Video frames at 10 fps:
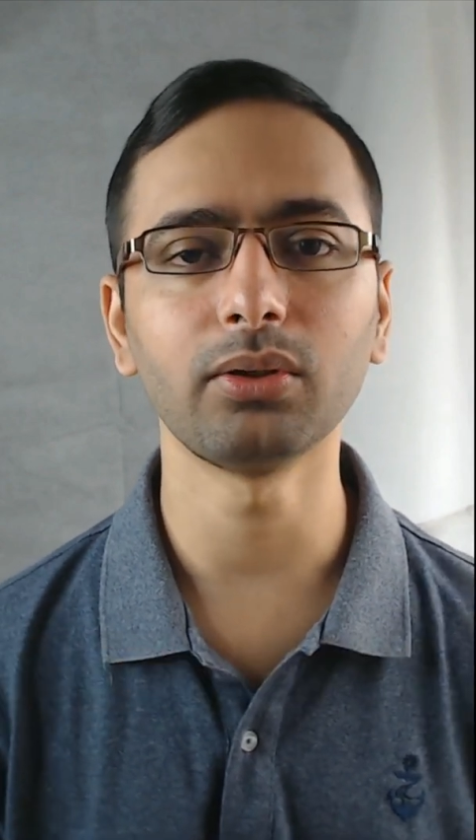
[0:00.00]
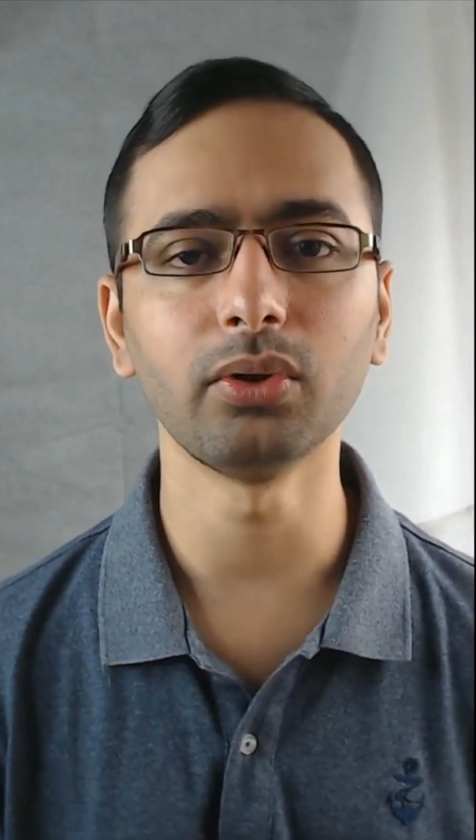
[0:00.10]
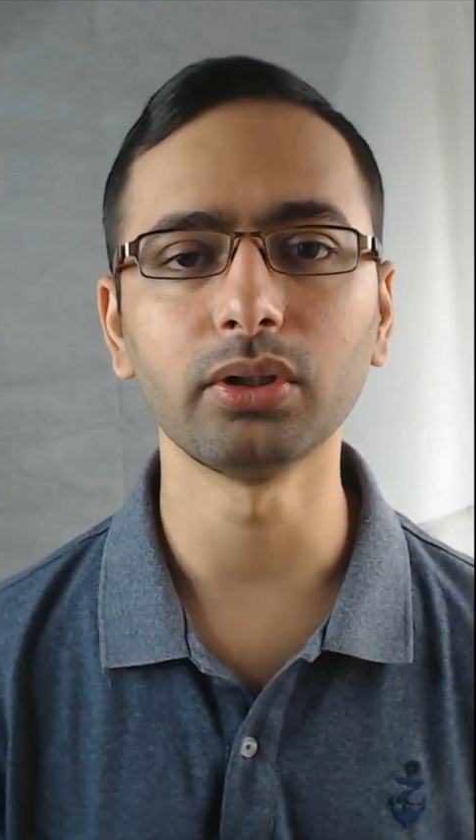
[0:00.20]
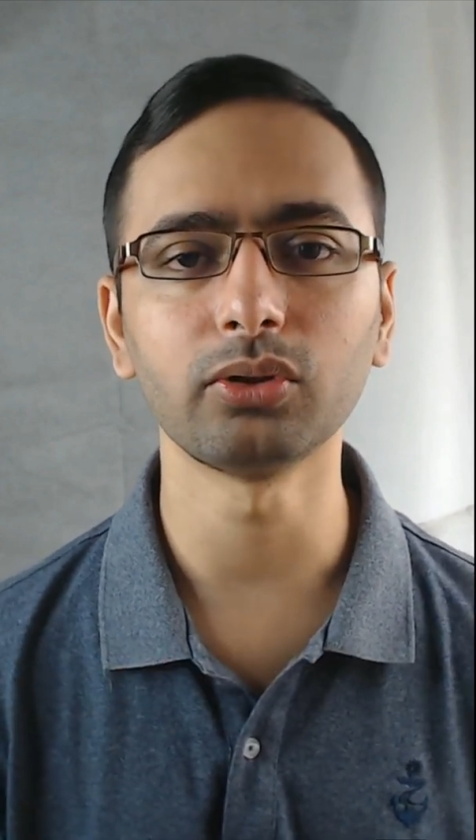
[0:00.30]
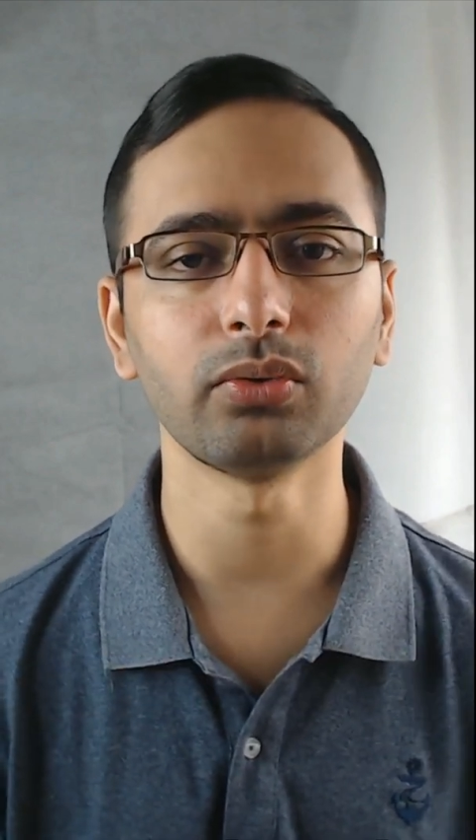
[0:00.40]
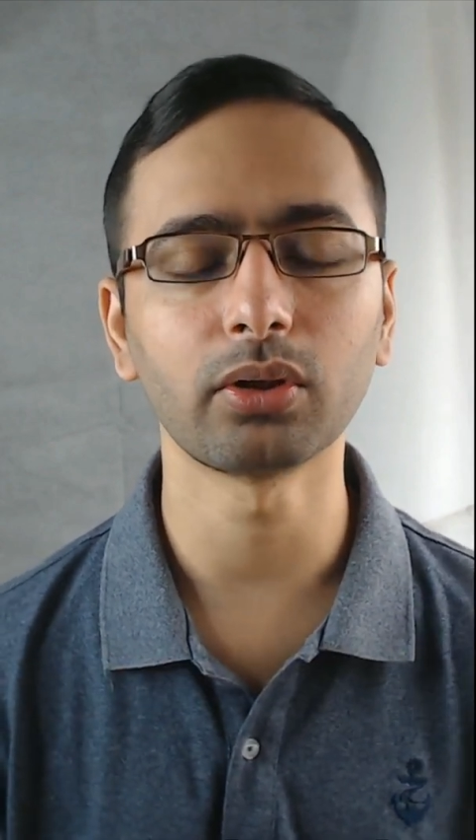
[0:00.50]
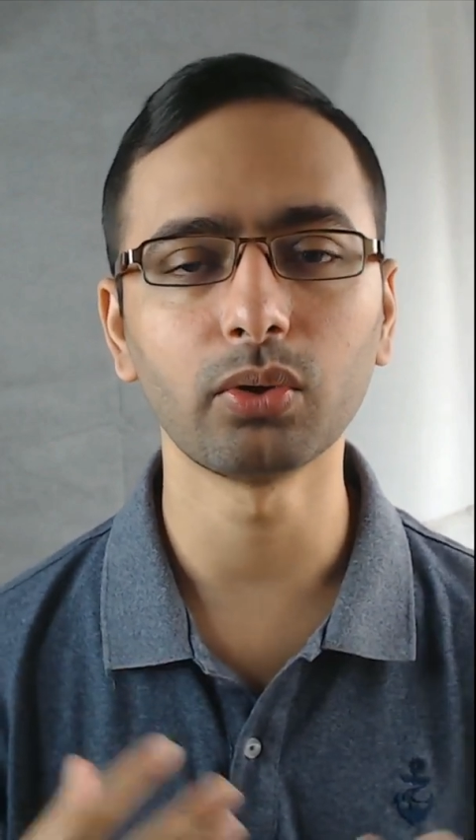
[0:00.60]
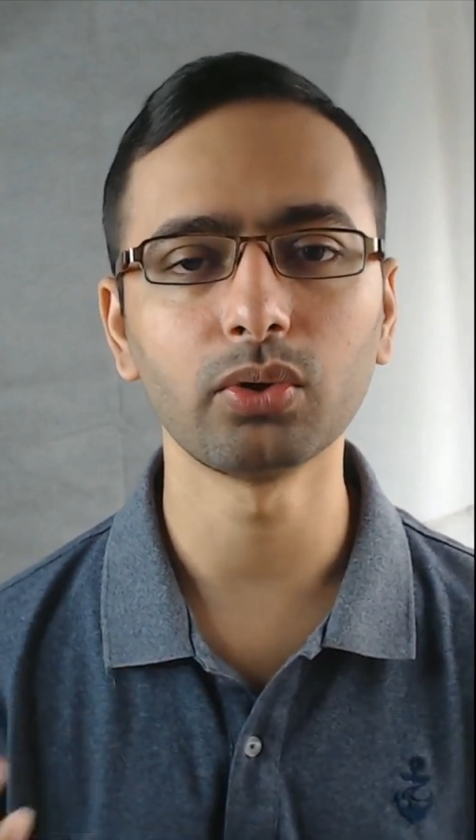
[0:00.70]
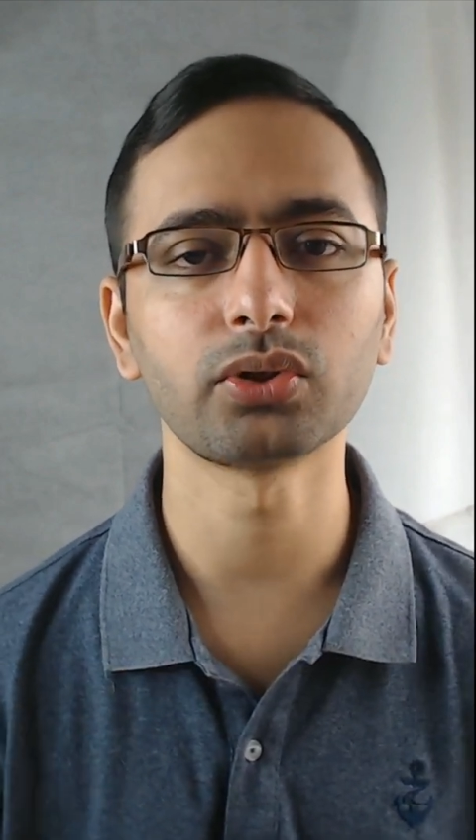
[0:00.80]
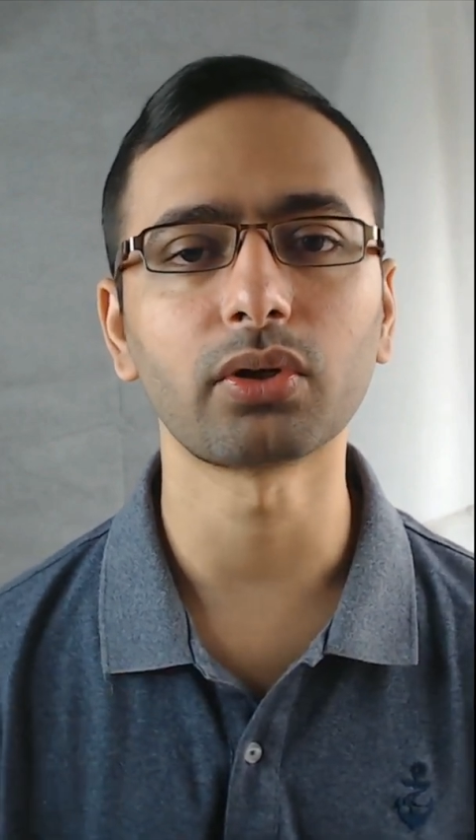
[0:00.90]
going to a
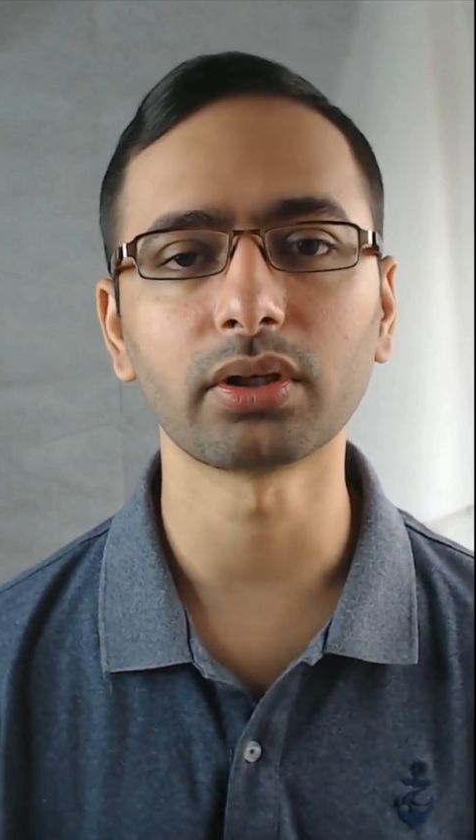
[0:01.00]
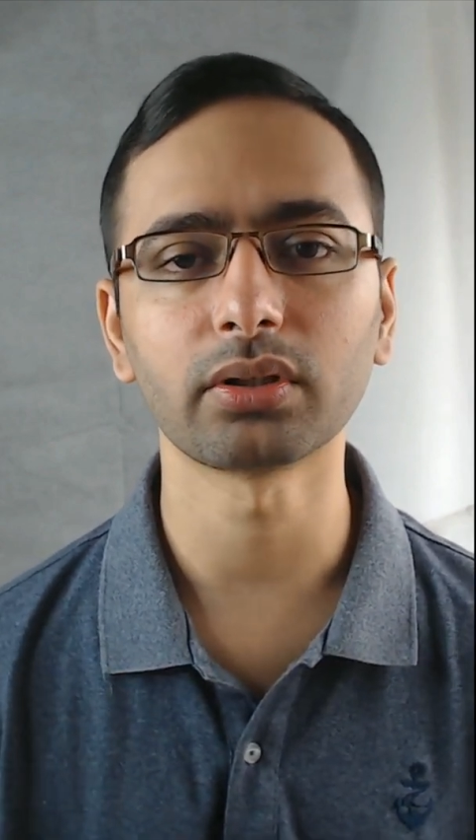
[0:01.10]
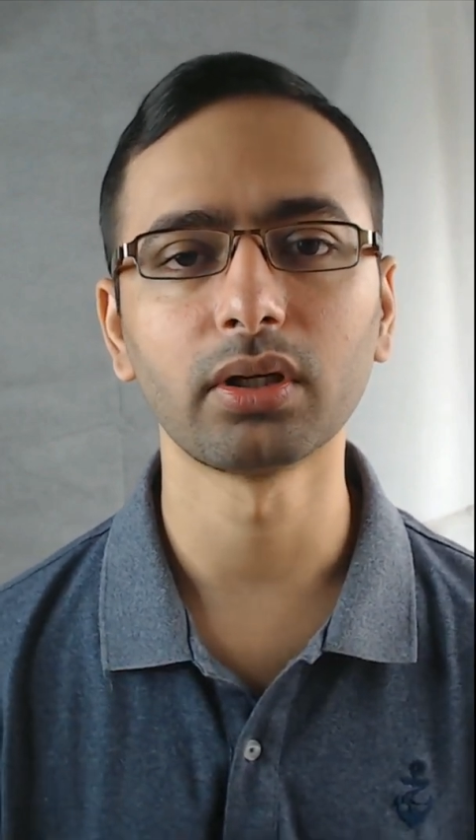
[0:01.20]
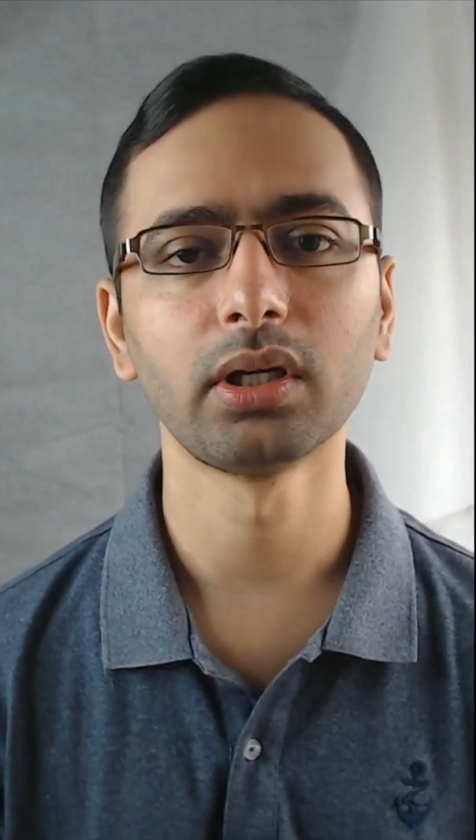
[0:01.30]
coach or